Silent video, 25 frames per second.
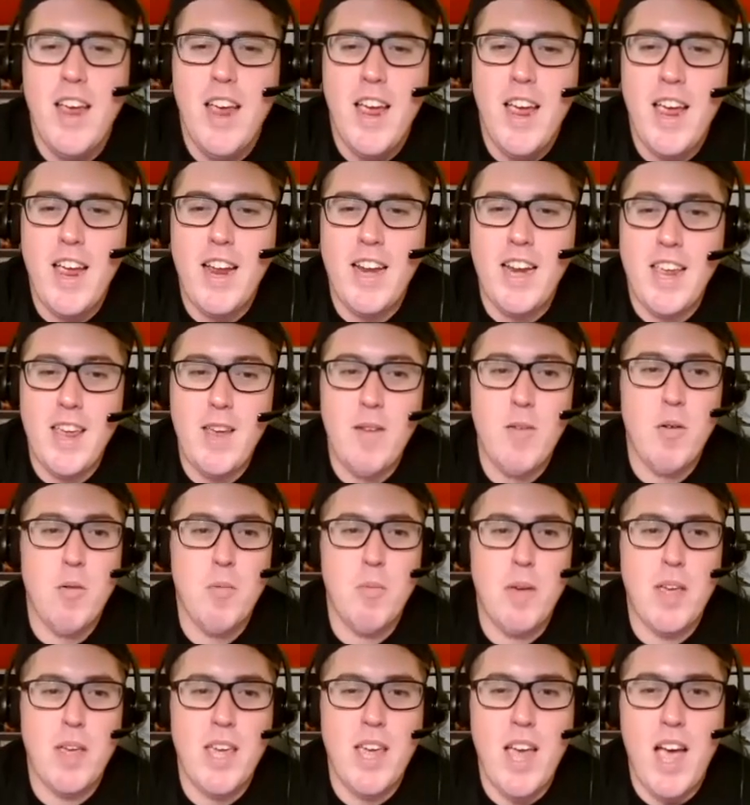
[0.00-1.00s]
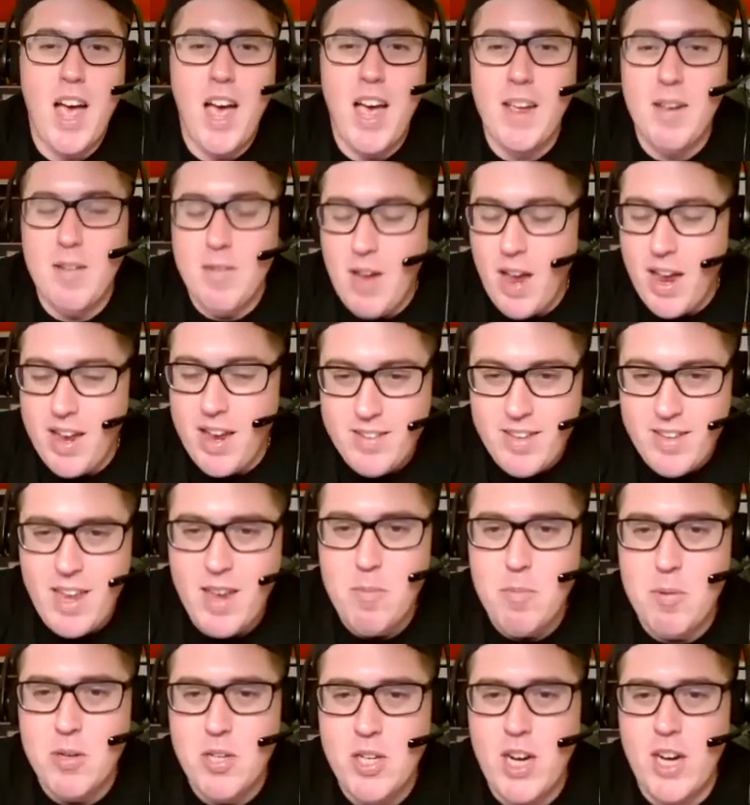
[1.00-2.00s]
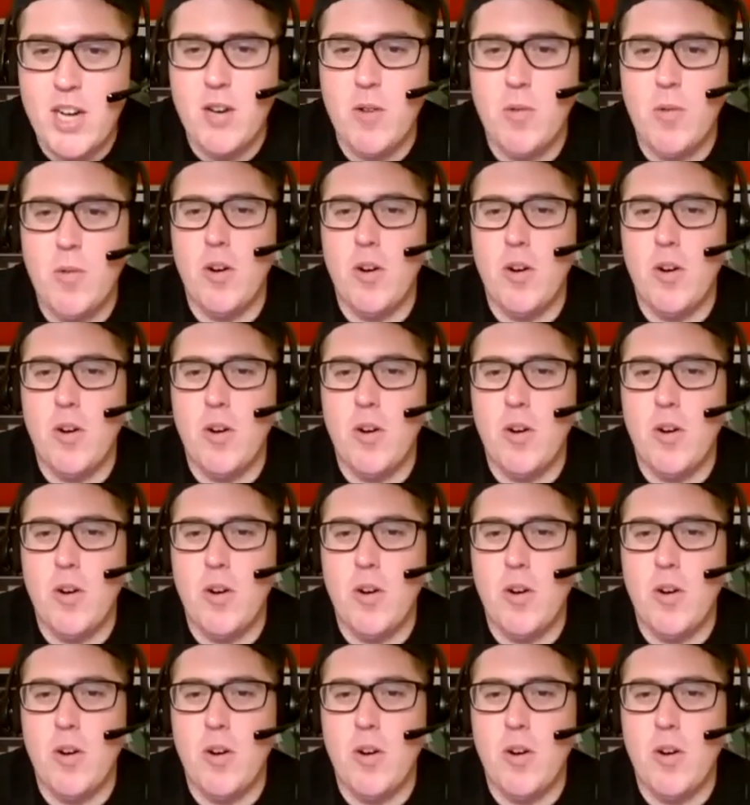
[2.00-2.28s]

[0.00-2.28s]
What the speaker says: and he will be Isaiah Pacheco